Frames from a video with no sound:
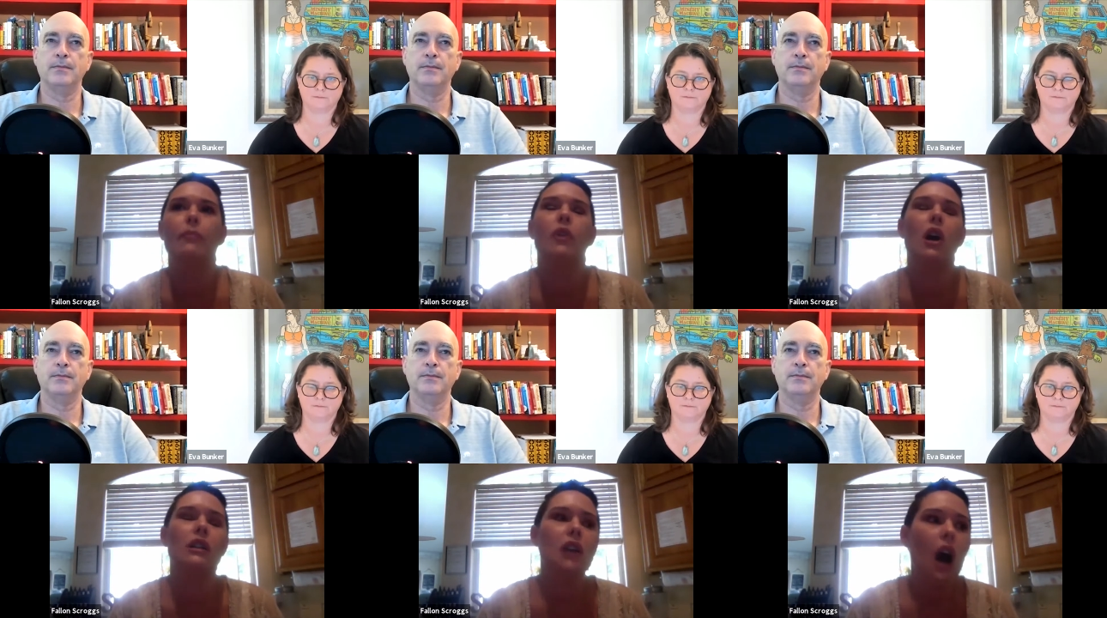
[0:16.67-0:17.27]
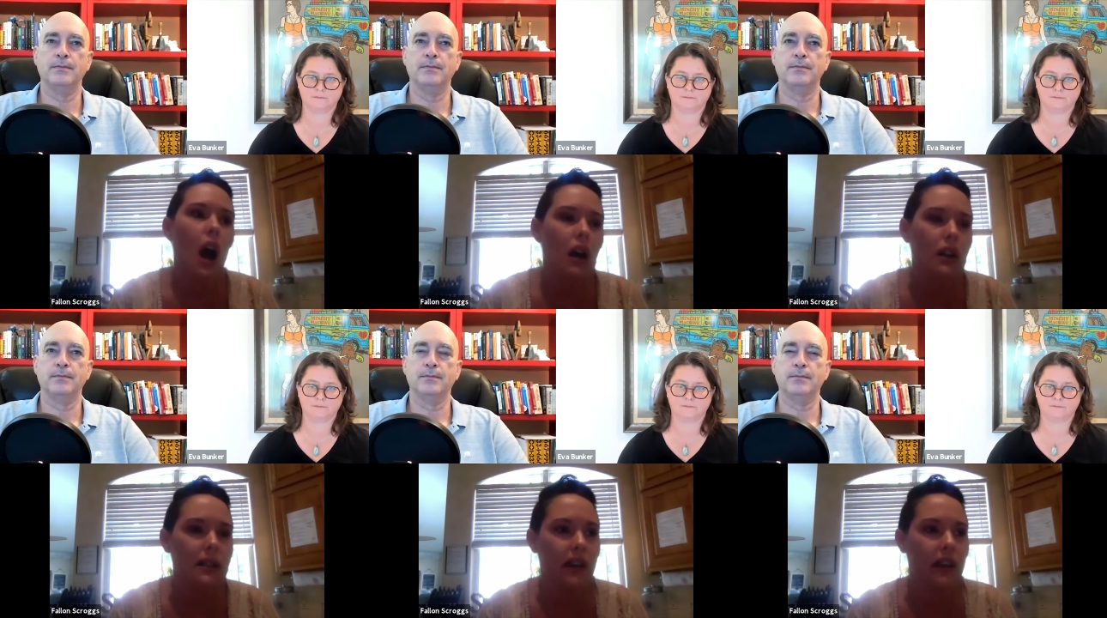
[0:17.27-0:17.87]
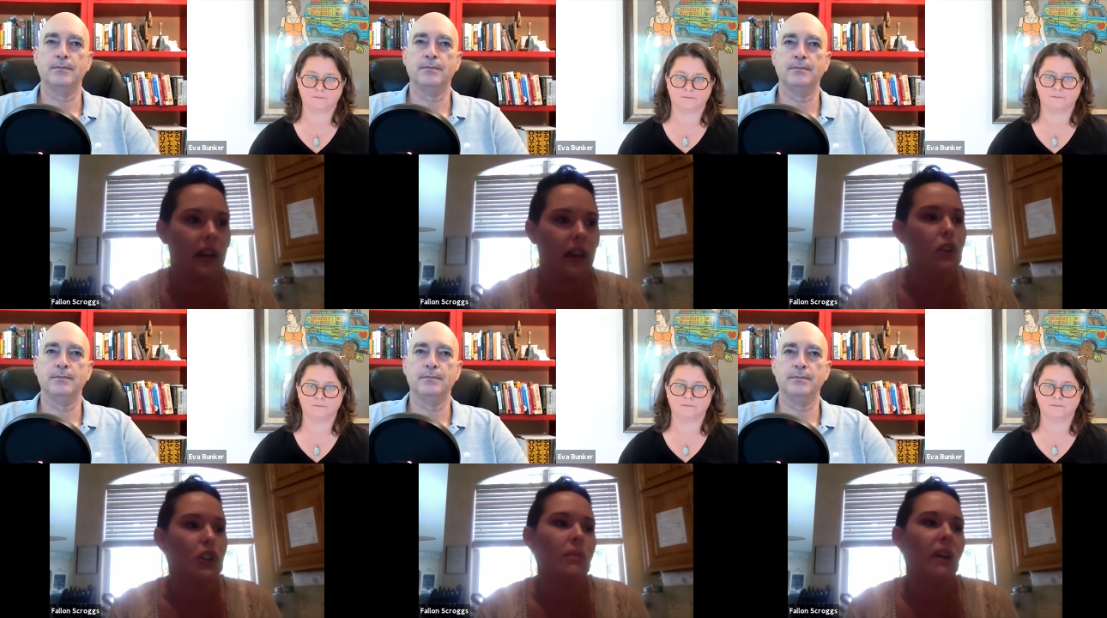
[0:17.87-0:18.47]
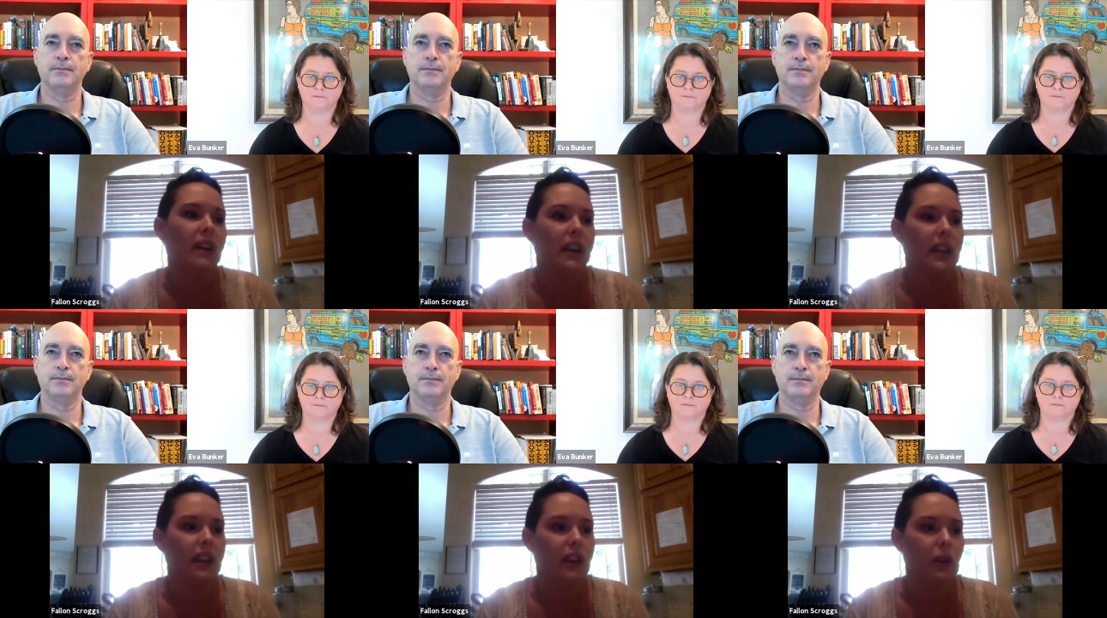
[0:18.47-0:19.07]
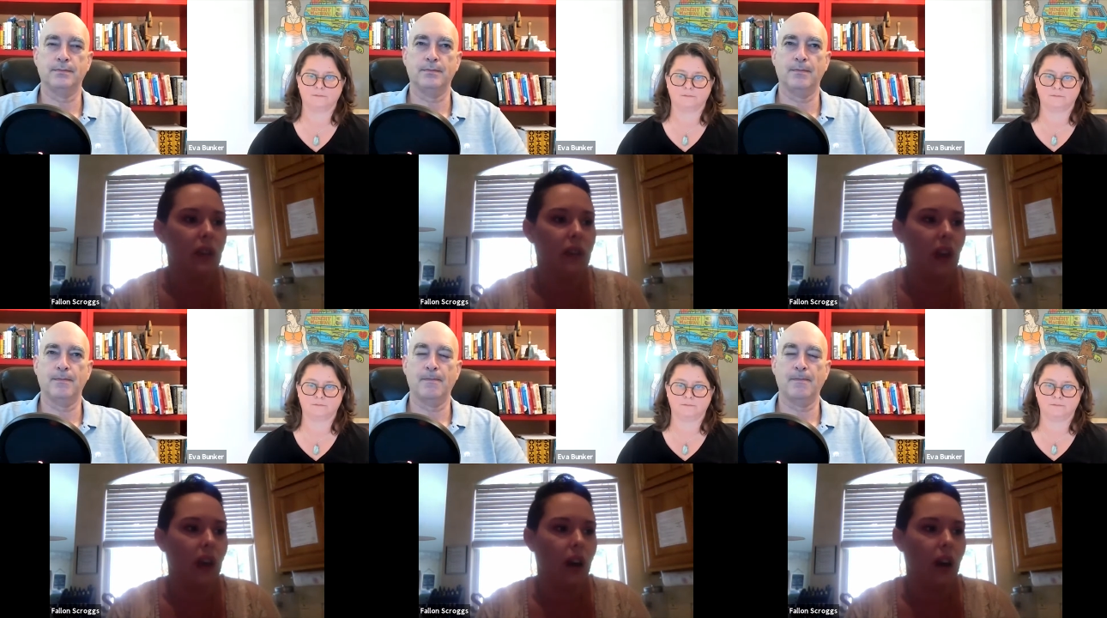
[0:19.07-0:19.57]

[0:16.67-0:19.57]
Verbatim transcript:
Speaker 1: non-toxic, just about anything you could think